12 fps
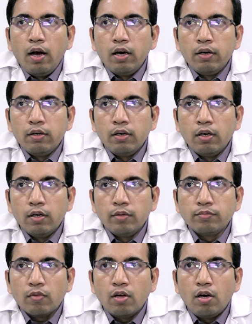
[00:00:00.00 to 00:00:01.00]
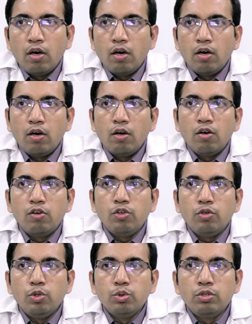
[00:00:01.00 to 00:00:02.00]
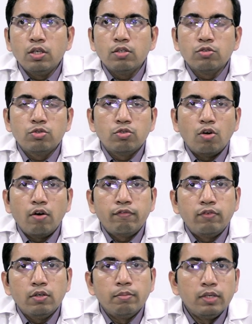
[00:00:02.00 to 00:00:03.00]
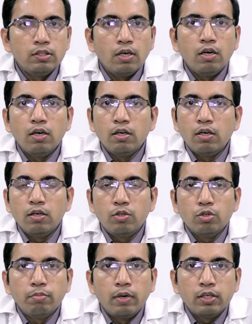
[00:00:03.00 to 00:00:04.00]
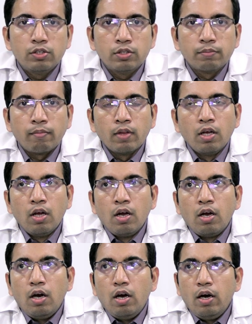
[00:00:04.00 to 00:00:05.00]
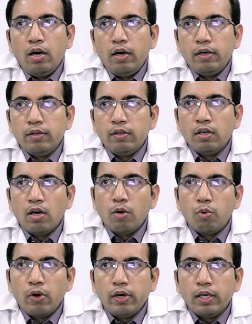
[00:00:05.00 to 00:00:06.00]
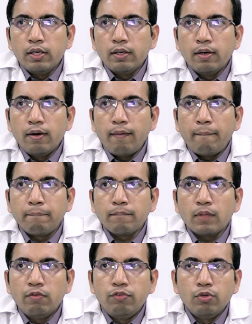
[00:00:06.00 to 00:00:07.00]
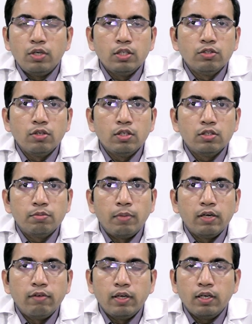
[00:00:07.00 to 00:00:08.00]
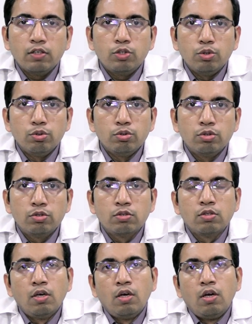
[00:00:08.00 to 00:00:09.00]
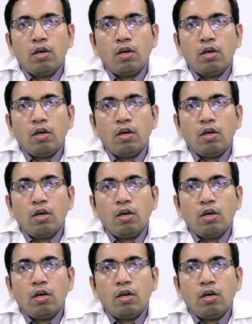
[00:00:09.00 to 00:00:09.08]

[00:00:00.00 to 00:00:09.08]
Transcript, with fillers: and uh, uh, using soft bristled uh, toothbrush and avoiding foot injuries by wearing shoes